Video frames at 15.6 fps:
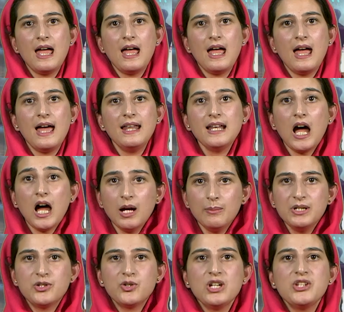An
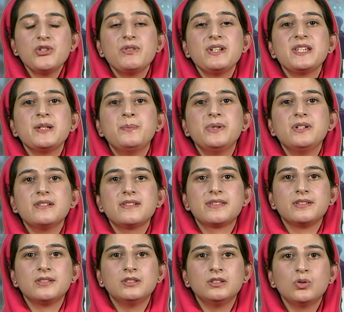arbitrator is a person